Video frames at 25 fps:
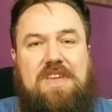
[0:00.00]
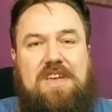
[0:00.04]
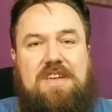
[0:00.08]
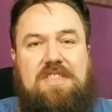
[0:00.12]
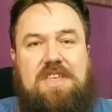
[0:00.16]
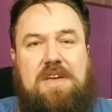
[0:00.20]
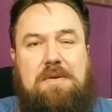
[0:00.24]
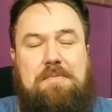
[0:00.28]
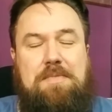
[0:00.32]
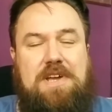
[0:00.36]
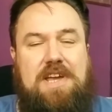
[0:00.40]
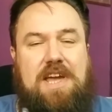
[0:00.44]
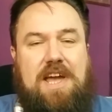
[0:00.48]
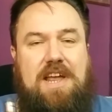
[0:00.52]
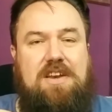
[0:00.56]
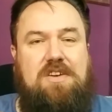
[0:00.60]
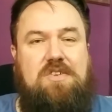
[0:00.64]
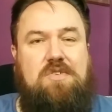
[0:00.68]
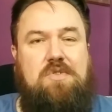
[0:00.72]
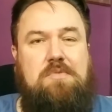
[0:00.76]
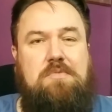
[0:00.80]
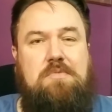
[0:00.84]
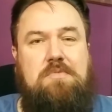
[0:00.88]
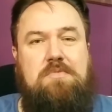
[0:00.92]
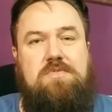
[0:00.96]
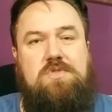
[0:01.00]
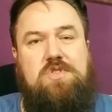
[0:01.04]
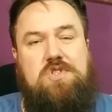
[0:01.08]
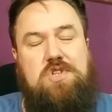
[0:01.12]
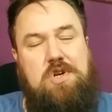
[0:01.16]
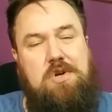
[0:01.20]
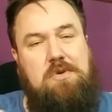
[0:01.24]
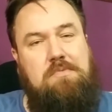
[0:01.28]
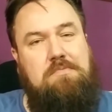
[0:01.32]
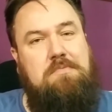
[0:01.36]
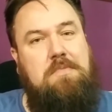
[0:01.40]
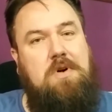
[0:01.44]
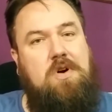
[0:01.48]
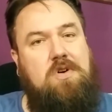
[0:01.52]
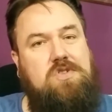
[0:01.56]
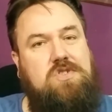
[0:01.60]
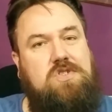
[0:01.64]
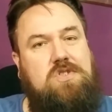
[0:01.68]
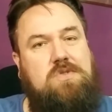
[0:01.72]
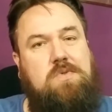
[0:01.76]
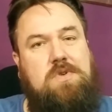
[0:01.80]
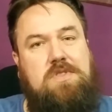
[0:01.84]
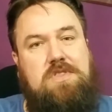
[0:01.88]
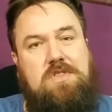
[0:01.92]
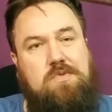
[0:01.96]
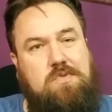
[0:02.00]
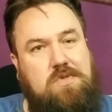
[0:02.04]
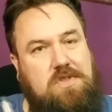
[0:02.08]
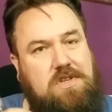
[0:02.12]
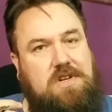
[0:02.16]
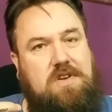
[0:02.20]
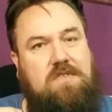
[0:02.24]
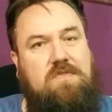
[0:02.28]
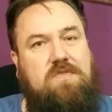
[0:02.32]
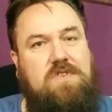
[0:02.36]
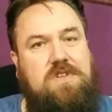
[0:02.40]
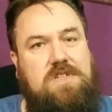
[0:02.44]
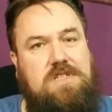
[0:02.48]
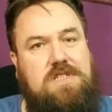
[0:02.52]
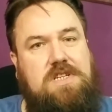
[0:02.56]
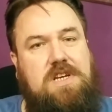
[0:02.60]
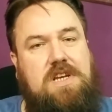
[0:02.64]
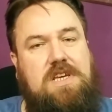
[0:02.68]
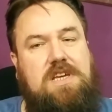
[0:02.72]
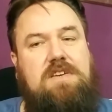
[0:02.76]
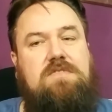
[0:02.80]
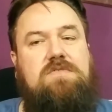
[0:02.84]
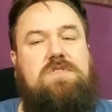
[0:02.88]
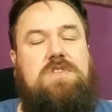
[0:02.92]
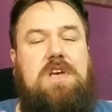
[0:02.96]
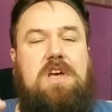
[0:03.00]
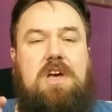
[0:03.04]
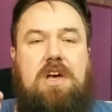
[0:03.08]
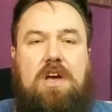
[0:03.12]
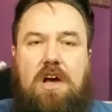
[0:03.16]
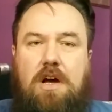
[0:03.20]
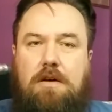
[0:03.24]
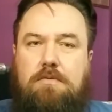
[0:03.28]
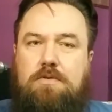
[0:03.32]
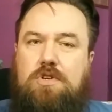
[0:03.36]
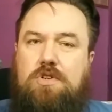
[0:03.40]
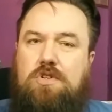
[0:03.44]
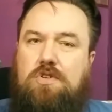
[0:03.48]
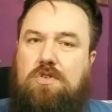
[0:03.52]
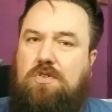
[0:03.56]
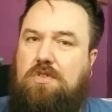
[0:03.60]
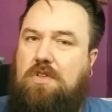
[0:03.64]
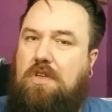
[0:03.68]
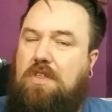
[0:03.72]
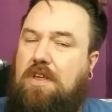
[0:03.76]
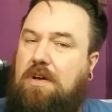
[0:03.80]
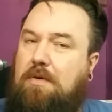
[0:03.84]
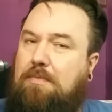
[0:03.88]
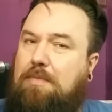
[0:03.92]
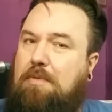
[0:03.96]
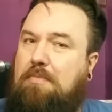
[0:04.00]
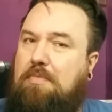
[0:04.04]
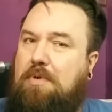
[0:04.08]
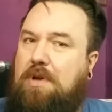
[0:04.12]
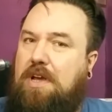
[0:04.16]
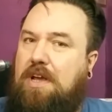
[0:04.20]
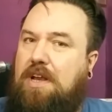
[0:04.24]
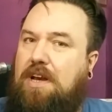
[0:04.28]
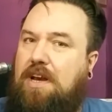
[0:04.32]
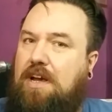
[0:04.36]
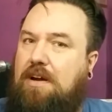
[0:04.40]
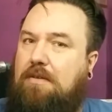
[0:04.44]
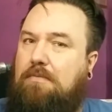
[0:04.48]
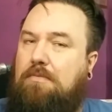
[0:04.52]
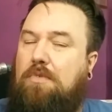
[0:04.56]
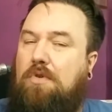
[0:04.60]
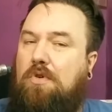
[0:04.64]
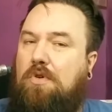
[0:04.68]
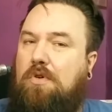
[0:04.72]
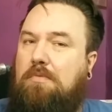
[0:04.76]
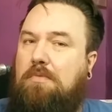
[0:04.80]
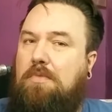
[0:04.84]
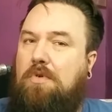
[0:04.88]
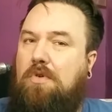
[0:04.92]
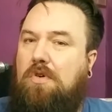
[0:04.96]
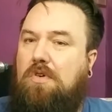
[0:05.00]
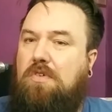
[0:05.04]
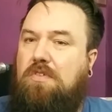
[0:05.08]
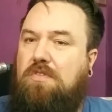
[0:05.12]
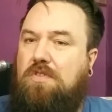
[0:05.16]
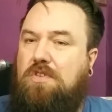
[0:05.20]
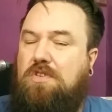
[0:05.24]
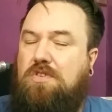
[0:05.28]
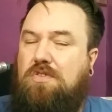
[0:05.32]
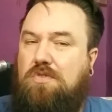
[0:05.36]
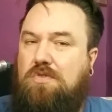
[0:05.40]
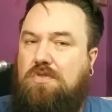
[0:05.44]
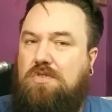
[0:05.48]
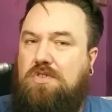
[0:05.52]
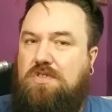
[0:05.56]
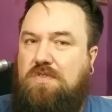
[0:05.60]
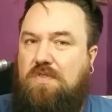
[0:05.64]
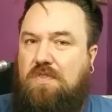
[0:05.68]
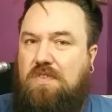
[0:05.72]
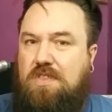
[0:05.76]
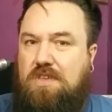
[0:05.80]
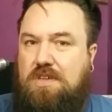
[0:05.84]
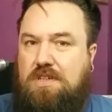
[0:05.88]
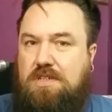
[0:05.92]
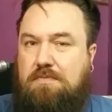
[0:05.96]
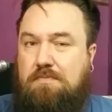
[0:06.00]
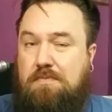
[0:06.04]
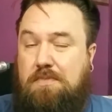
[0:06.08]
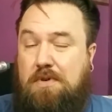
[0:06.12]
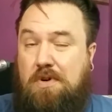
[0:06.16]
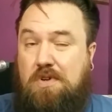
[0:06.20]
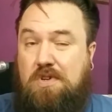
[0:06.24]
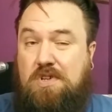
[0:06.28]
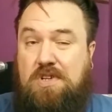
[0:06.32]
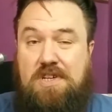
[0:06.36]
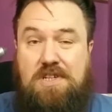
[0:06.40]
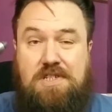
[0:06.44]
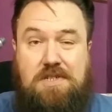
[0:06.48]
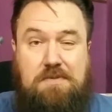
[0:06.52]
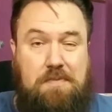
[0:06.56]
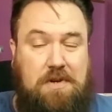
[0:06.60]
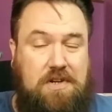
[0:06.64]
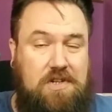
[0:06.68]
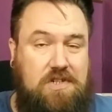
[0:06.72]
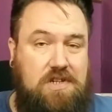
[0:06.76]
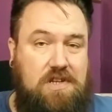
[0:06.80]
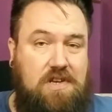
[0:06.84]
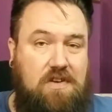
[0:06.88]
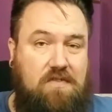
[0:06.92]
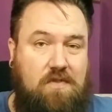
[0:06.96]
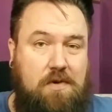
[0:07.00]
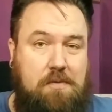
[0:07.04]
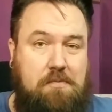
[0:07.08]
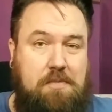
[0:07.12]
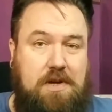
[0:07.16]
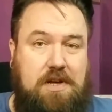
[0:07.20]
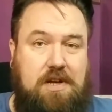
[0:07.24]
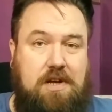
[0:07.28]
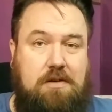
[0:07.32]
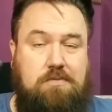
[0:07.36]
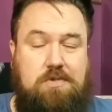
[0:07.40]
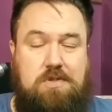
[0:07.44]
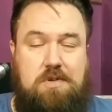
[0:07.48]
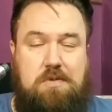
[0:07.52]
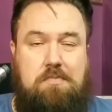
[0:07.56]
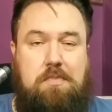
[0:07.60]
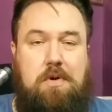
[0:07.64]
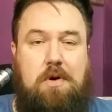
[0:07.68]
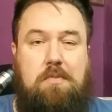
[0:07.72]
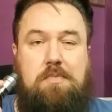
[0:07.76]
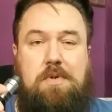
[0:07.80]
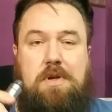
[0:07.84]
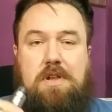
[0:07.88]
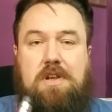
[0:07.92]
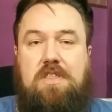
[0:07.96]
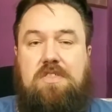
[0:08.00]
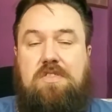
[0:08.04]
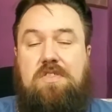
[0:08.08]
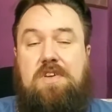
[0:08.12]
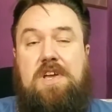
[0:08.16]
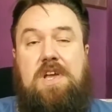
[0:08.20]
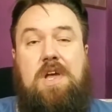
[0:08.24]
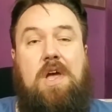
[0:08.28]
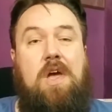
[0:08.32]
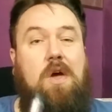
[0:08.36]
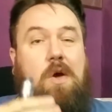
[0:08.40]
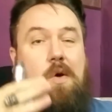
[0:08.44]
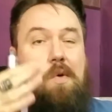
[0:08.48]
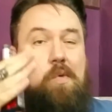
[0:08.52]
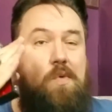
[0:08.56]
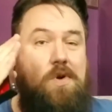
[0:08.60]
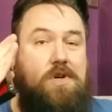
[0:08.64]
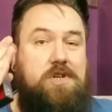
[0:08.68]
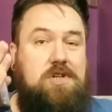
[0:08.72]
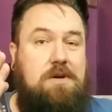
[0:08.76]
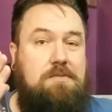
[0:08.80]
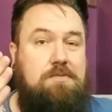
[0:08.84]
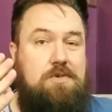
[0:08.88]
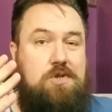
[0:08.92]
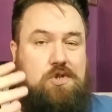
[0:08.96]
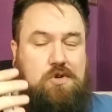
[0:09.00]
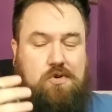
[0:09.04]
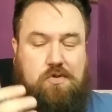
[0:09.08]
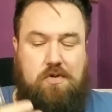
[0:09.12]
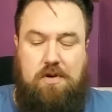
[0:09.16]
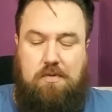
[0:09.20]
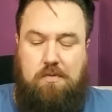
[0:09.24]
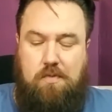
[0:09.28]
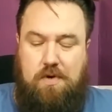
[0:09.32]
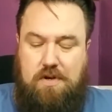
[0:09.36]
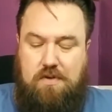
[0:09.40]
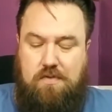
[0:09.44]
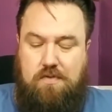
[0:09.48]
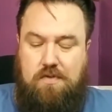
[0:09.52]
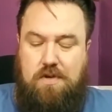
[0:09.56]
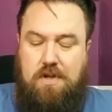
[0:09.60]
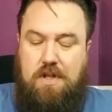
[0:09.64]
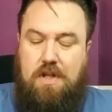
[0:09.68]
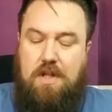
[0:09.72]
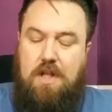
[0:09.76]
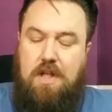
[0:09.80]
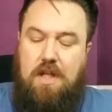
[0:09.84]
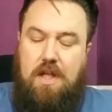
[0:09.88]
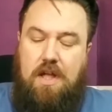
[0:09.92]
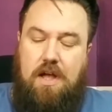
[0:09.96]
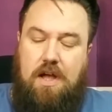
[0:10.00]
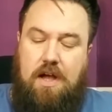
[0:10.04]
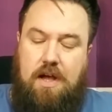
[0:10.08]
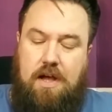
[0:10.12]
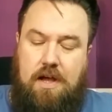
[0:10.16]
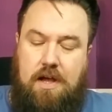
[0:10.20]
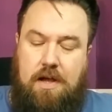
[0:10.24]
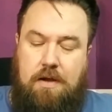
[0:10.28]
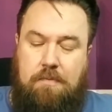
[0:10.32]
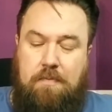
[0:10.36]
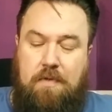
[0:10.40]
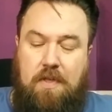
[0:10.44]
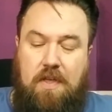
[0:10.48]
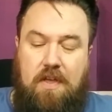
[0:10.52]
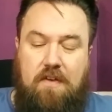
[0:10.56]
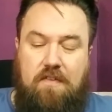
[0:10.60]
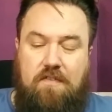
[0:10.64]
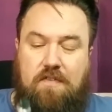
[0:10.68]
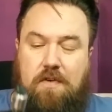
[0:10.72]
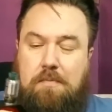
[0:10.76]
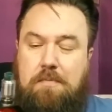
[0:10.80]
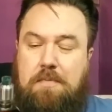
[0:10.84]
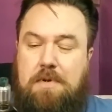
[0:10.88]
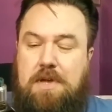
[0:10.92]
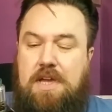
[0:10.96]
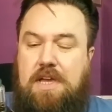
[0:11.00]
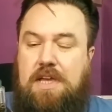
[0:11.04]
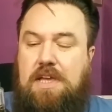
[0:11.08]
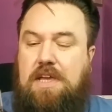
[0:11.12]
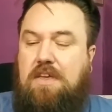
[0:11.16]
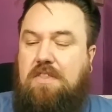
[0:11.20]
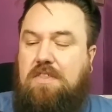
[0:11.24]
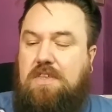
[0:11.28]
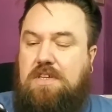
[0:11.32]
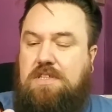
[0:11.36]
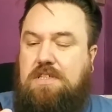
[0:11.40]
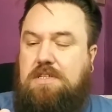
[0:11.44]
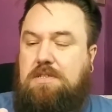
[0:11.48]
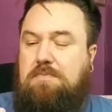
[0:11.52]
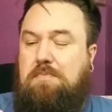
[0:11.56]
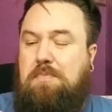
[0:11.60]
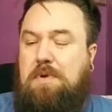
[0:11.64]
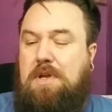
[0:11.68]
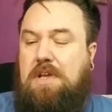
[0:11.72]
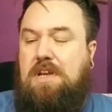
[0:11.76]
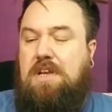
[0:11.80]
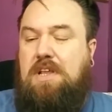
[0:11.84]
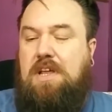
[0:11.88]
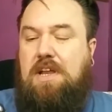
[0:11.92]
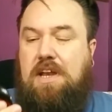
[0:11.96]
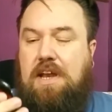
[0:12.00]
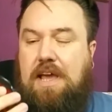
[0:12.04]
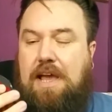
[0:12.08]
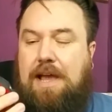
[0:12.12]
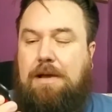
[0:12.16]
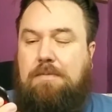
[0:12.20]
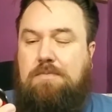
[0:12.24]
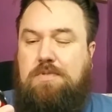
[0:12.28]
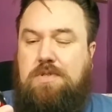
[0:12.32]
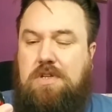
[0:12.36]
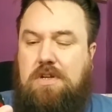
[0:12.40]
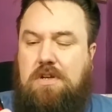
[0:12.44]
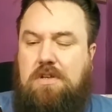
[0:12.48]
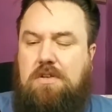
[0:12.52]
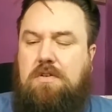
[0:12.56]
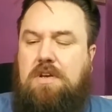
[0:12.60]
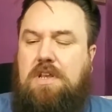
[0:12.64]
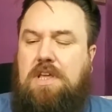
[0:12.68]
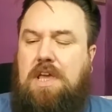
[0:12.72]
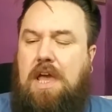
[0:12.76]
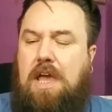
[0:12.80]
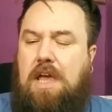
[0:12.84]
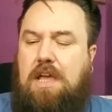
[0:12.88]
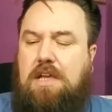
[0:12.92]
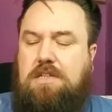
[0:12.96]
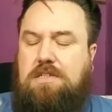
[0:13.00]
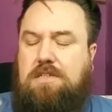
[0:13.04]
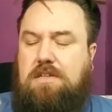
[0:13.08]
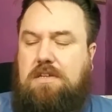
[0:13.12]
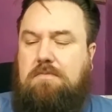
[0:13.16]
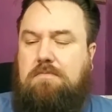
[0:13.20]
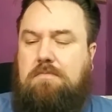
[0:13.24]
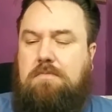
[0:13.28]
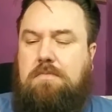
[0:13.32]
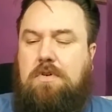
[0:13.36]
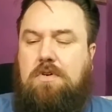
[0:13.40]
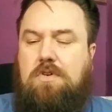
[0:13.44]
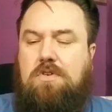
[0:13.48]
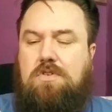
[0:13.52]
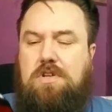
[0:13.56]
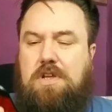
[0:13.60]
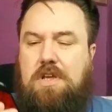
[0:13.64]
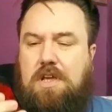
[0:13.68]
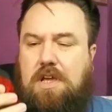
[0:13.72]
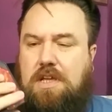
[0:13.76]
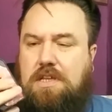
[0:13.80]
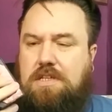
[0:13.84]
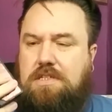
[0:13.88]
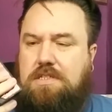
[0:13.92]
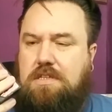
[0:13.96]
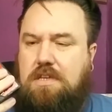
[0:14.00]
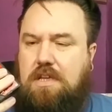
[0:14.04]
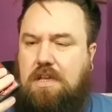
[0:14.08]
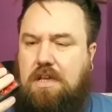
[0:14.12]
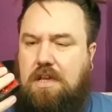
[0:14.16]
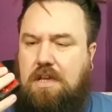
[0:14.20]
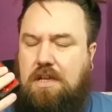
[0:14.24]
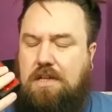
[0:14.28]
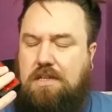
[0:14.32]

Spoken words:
mechanical tube mods with all the different sleeves, I'm sure that they'll be bringing out more and more of the doors for this mod, especially if it becomes a popular thing, which I'm sure it will. For me, this has been an absolutely excellent mod. It's